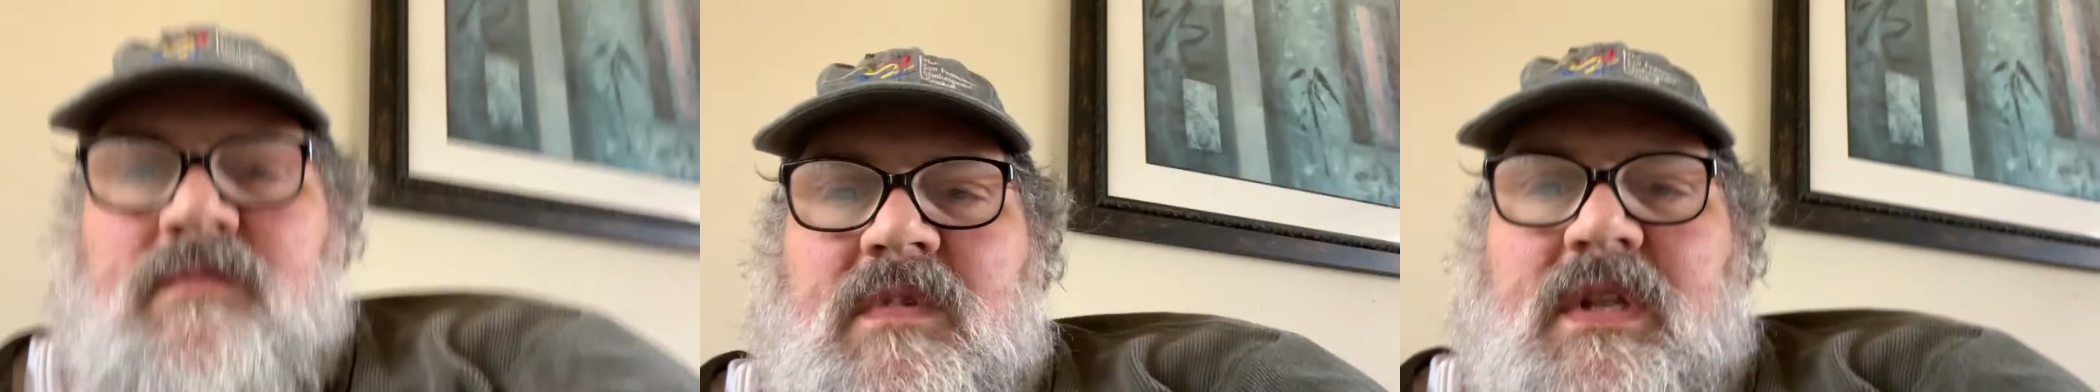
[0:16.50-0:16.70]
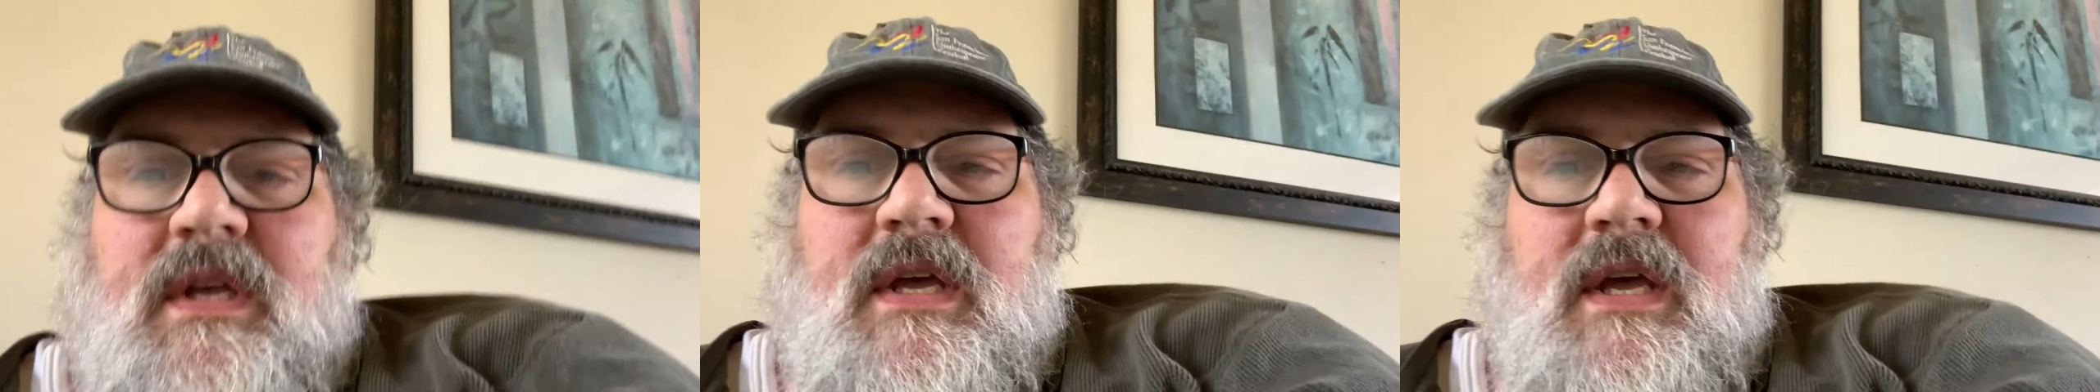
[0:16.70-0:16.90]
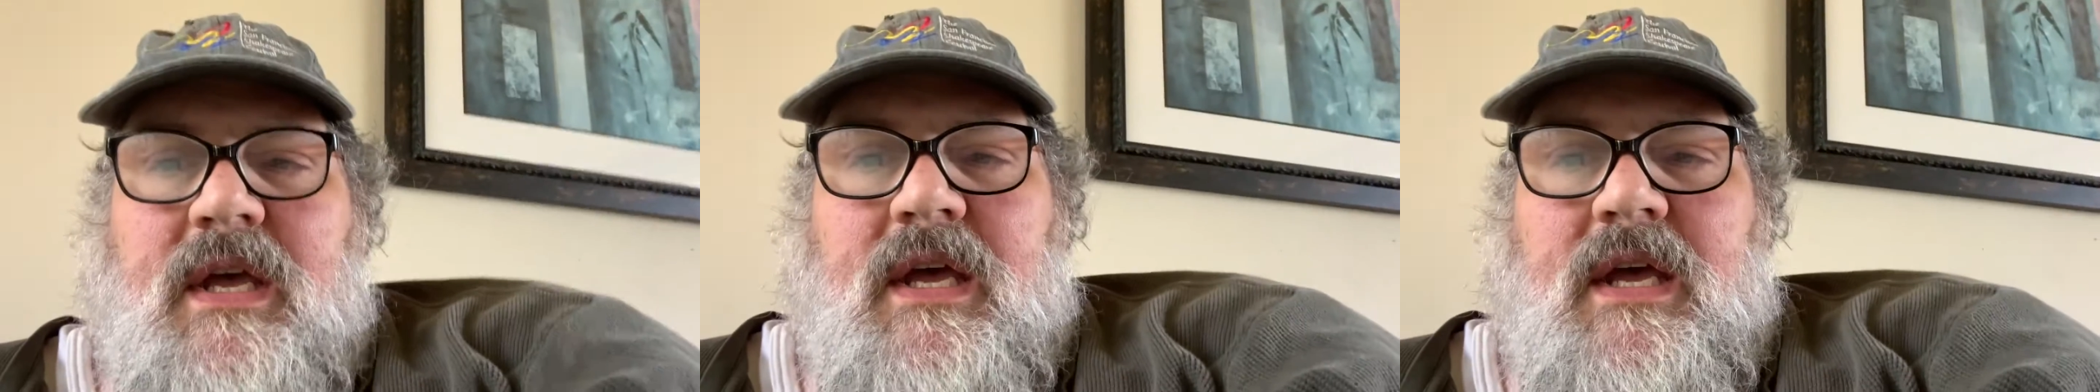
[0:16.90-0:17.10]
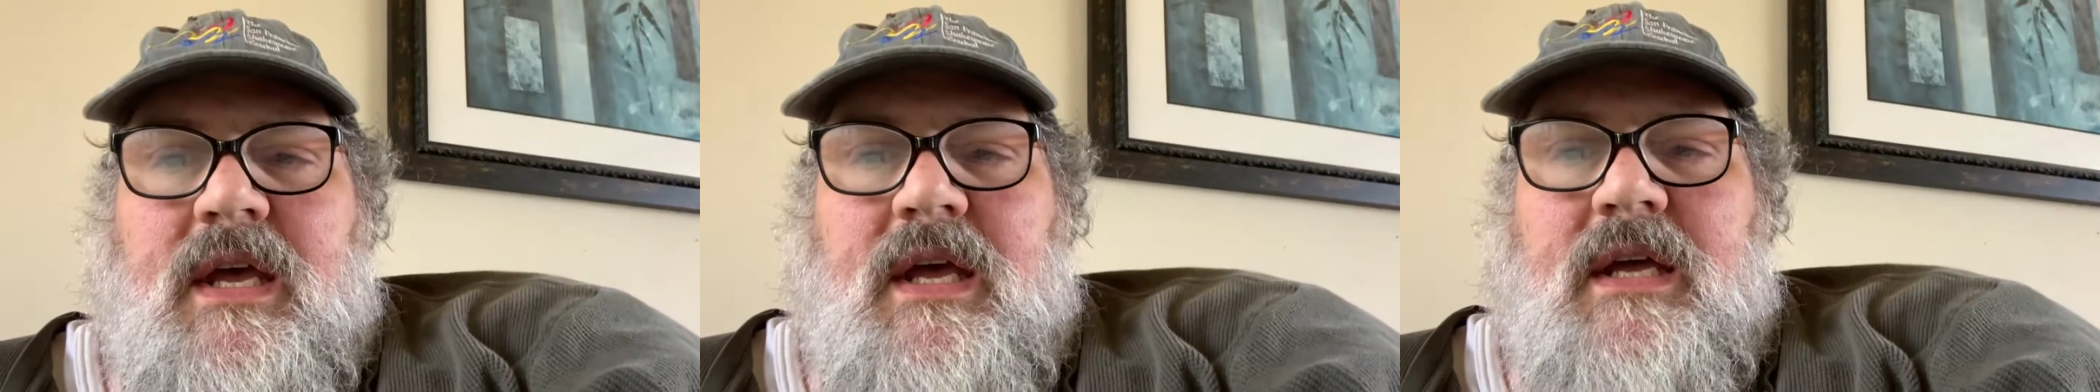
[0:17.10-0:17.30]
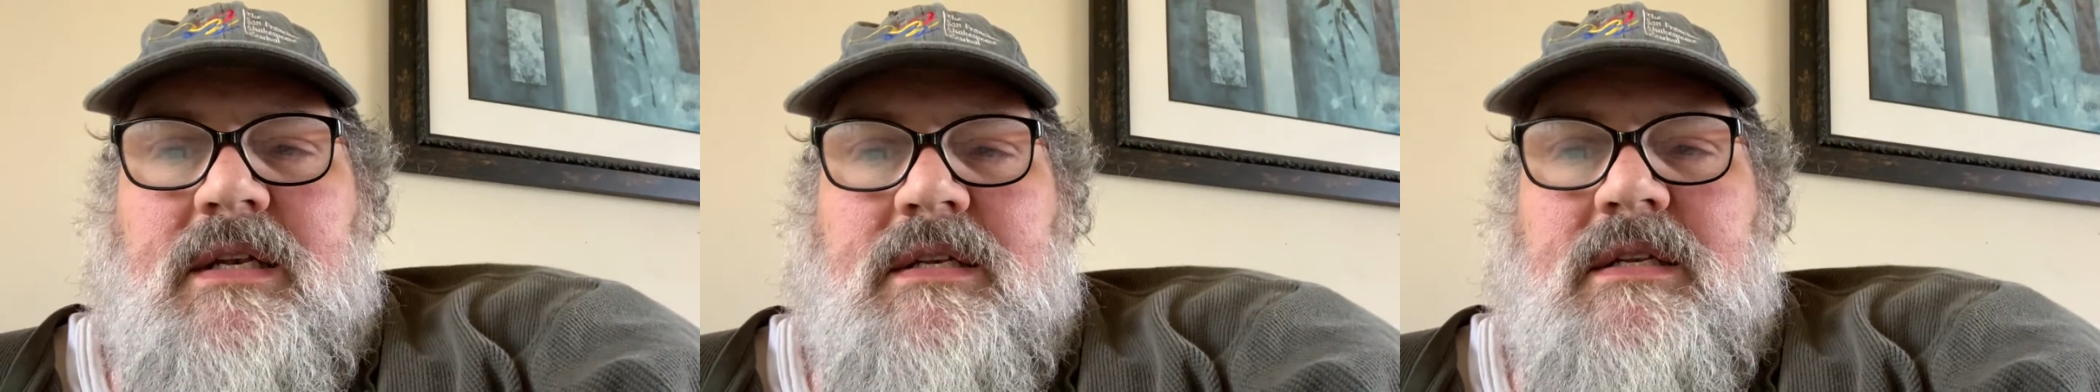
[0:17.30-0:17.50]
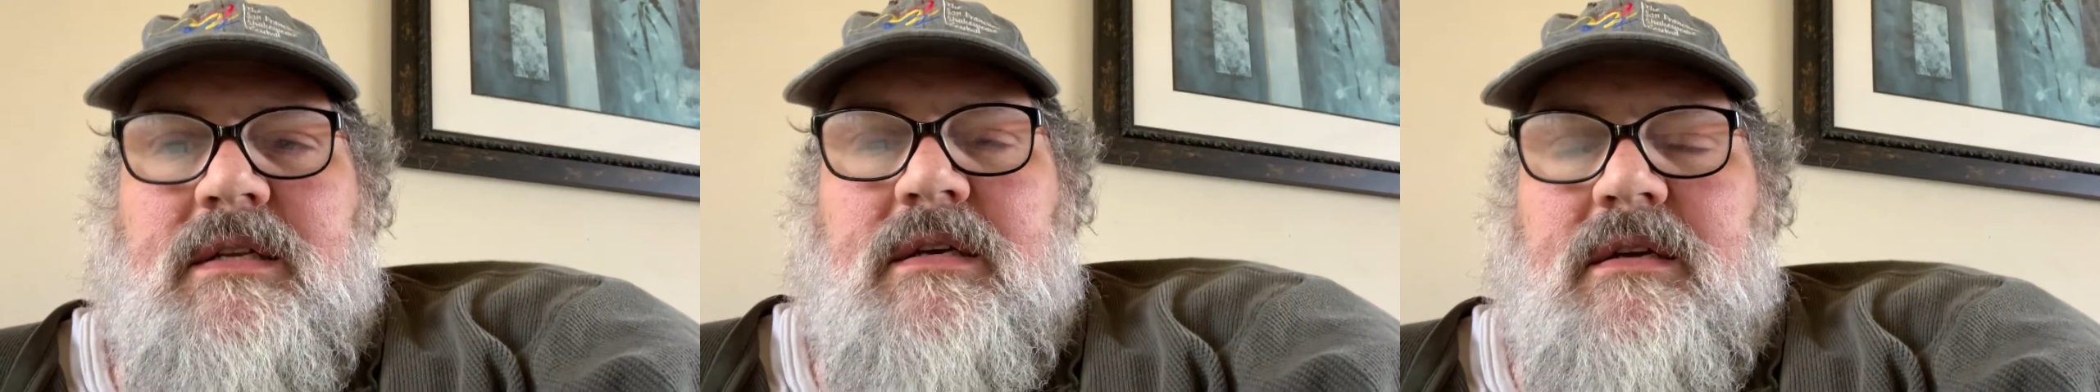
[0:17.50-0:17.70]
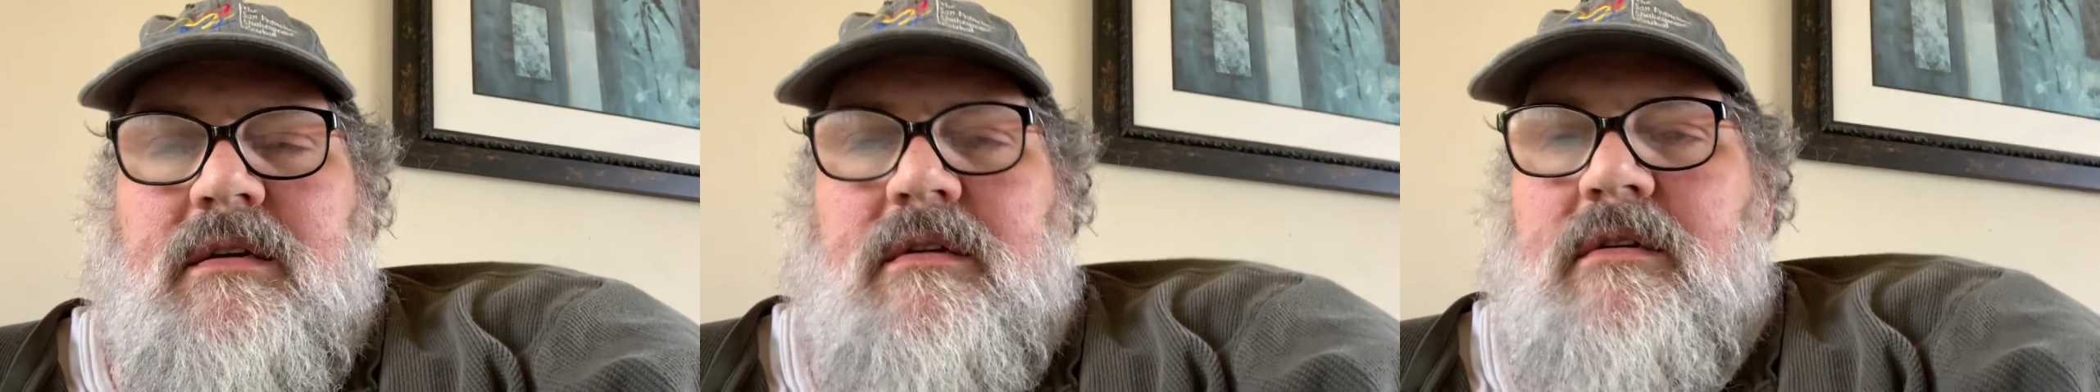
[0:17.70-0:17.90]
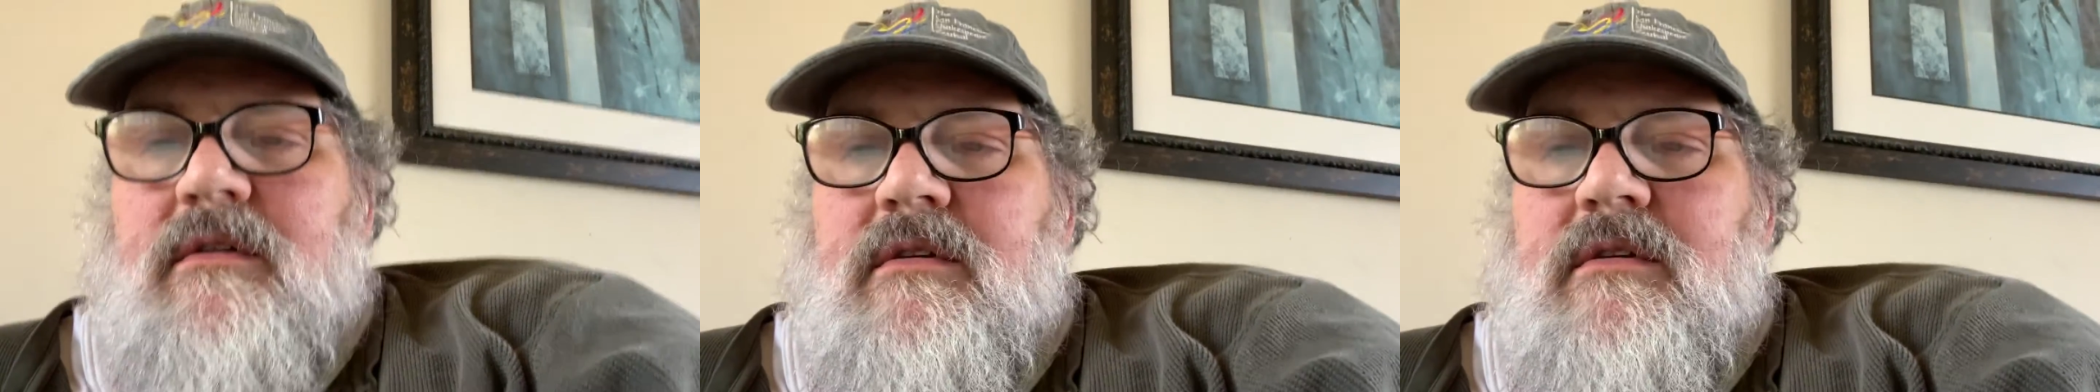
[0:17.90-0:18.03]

that, uh,